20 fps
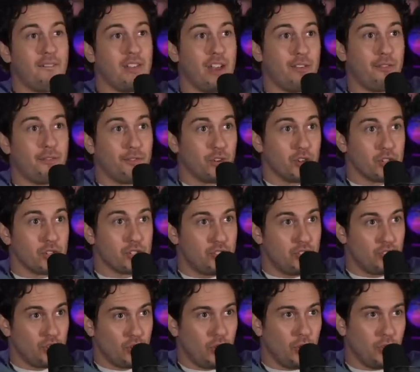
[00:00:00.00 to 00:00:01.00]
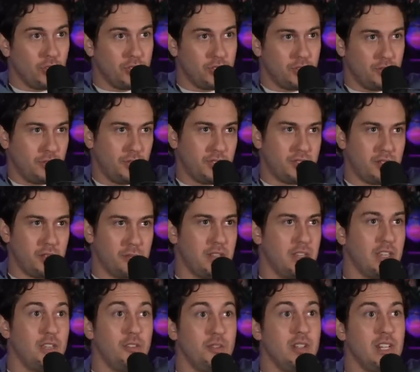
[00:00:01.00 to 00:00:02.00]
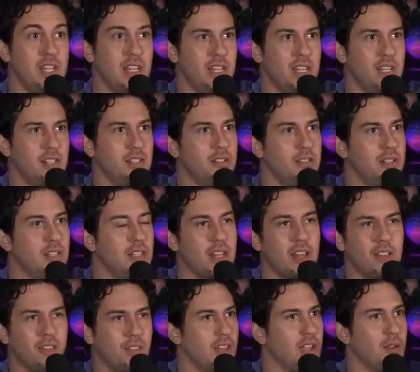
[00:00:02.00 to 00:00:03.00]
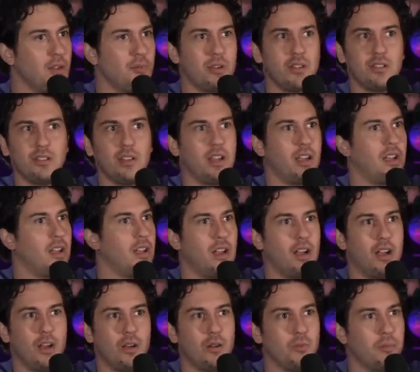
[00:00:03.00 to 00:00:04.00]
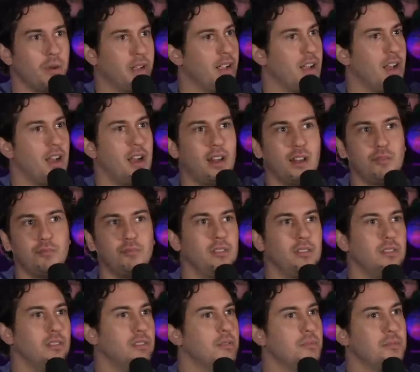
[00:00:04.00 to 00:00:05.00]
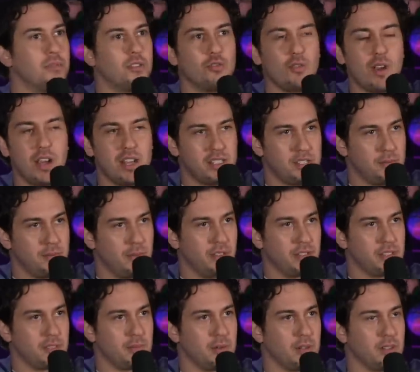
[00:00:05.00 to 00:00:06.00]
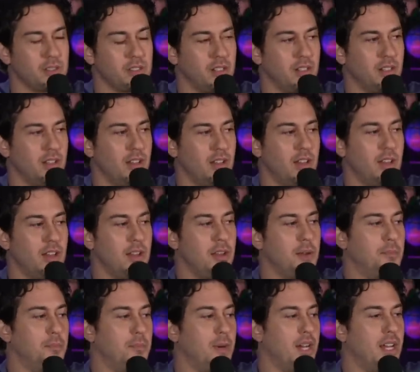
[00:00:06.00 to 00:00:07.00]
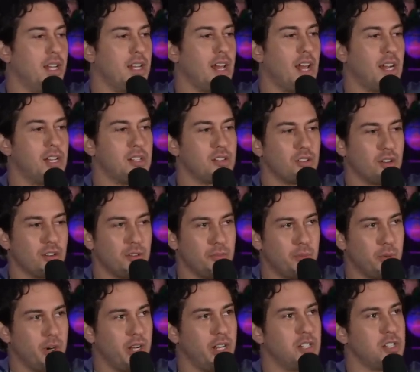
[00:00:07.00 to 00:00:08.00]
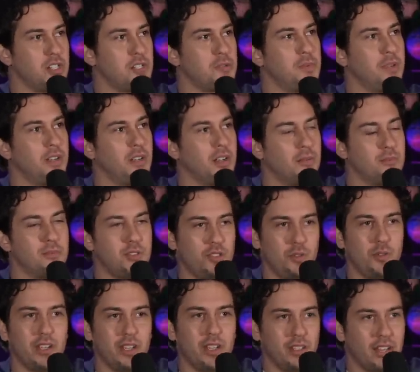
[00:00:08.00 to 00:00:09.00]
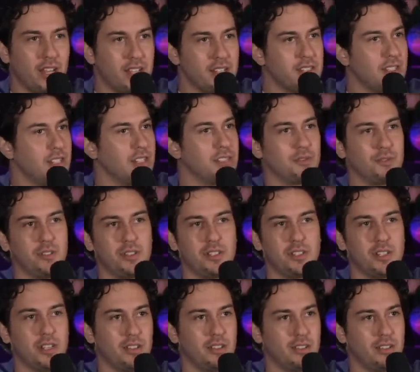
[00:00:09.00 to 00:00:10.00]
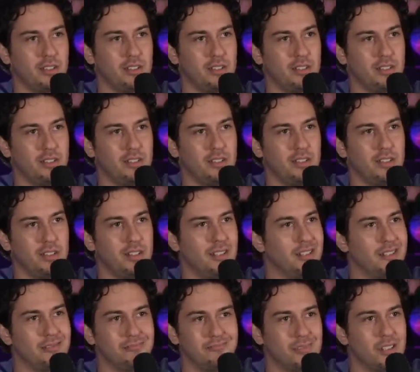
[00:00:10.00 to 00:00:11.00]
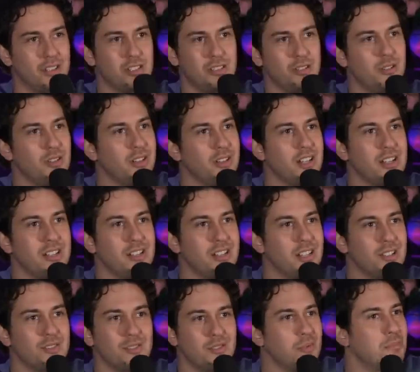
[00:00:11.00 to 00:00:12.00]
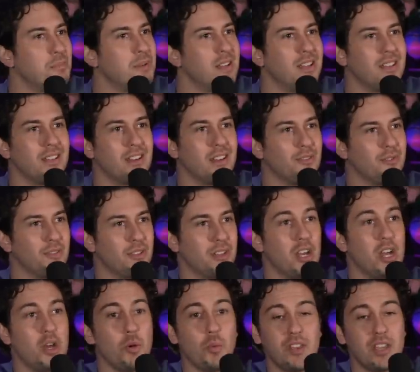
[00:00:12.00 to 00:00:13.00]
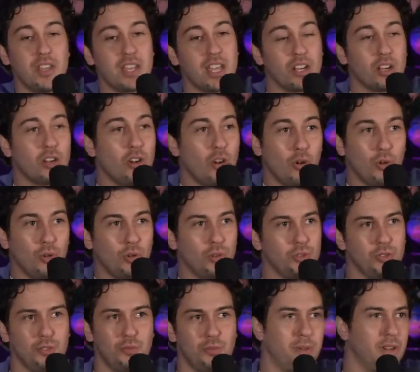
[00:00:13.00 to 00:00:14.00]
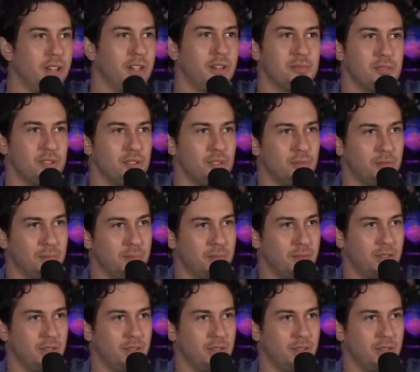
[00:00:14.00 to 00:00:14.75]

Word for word: that first jolt with somebody that you need. You need that thing where you're like, oh my god, I, I'm crazy about this person. But at a certain point, it just becomes doing nice things for each other. That's you know, just doing nice things them. for you, being there for you. When they get a cold, you bring them soup.